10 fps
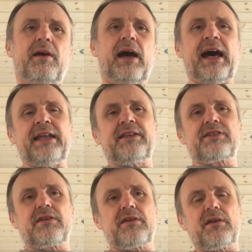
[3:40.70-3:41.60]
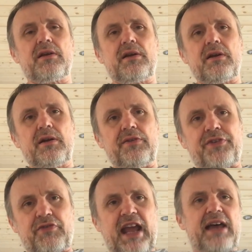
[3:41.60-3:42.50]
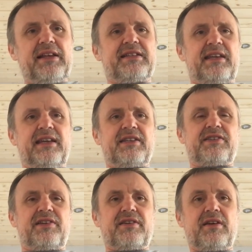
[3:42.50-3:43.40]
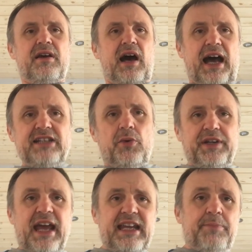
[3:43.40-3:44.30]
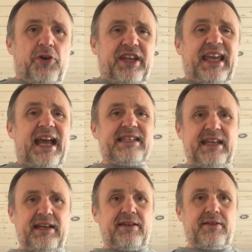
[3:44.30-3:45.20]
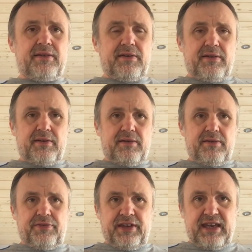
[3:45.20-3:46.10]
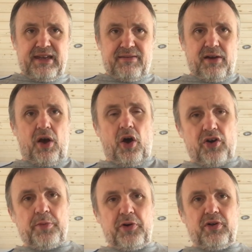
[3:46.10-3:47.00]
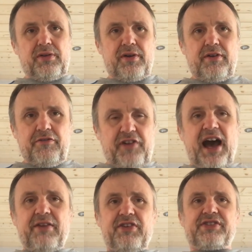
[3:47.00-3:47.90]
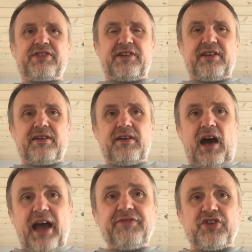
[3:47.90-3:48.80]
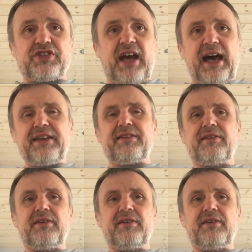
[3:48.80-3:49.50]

And the reality is that I don't want anybody getting the horrible virus that I've just had